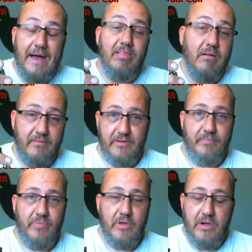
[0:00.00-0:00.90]
love it.
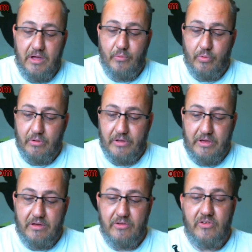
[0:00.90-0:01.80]
It really
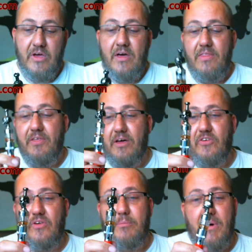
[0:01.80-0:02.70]
is. This,
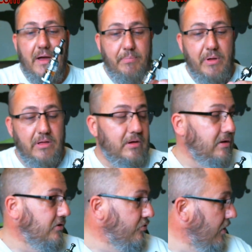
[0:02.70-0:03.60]
in my opinion,
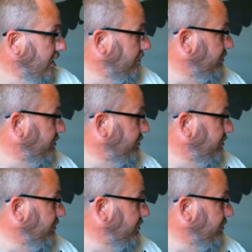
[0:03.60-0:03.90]
is right up